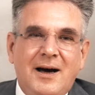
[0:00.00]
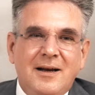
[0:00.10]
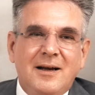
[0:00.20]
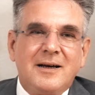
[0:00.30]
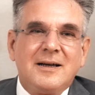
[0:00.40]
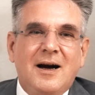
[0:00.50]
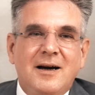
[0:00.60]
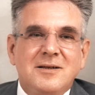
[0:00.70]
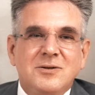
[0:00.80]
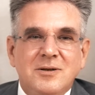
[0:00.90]
Unlike
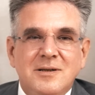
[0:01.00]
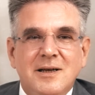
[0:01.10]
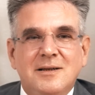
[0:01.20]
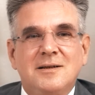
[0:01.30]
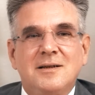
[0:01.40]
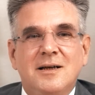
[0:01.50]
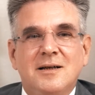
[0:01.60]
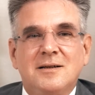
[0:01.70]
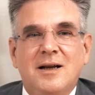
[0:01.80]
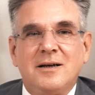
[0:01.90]
ISO
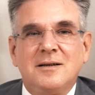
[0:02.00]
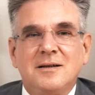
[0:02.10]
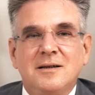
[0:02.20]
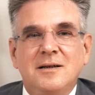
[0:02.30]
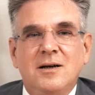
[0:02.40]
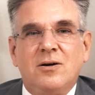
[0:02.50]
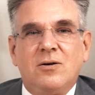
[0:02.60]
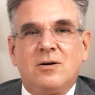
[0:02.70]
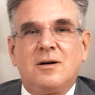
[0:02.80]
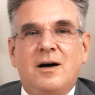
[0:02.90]
16890
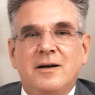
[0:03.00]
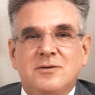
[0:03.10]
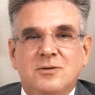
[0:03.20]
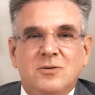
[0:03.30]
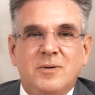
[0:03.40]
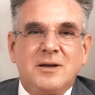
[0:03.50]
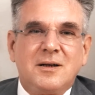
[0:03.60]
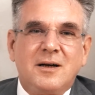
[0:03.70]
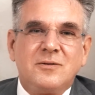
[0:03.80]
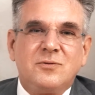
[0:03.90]
or ISO
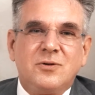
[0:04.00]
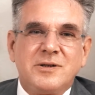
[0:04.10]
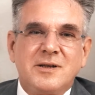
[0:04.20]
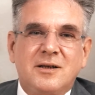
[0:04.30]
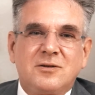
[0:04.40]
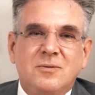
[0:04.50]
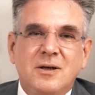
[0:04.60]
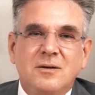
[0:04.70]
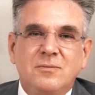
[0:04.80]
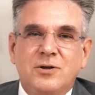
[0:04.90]

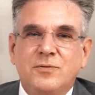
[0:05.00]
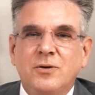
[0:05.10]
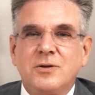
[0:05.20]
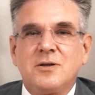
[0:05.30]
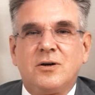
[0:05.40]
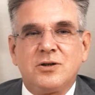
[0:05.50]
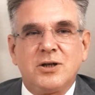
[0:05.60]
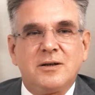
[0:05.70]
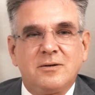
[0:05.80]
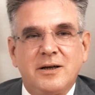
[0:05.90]
29463, which focus on
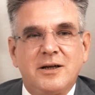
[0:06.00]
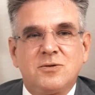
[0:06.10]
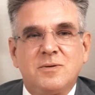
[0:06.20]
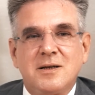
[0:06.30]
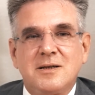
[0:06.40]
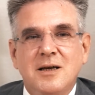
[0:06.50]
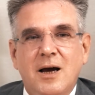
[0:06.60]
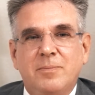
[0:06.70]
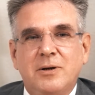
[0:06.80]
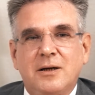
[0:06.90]
general HVAC
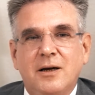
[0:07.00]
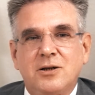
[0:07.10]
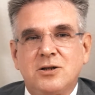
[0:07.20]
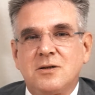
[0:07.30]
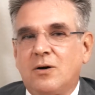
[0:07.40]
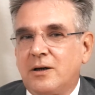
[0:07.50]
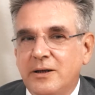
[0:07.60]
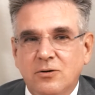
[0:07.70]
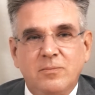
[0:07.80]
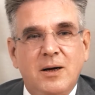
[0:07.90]
applications or
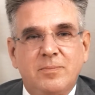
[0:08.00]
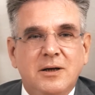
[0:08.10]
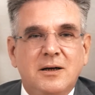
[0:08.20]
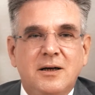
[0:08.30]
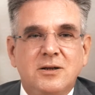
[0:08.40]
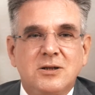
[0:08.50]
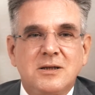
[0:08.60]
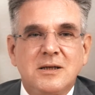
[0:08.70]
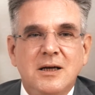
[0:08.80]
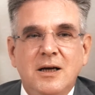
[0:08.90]
cleanroom
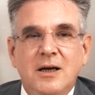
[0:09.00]
applications,